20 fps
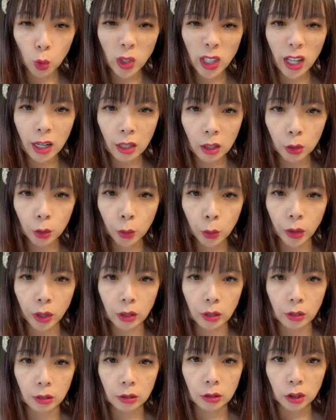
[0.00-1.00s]
not
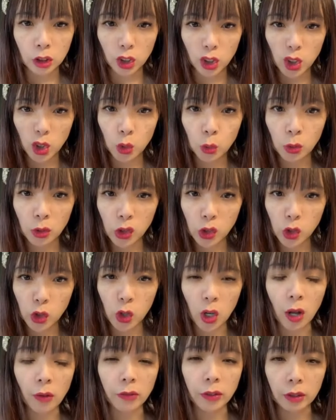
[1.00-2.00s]
quit your
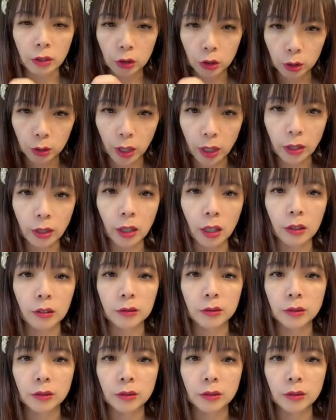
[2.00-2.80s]
job right now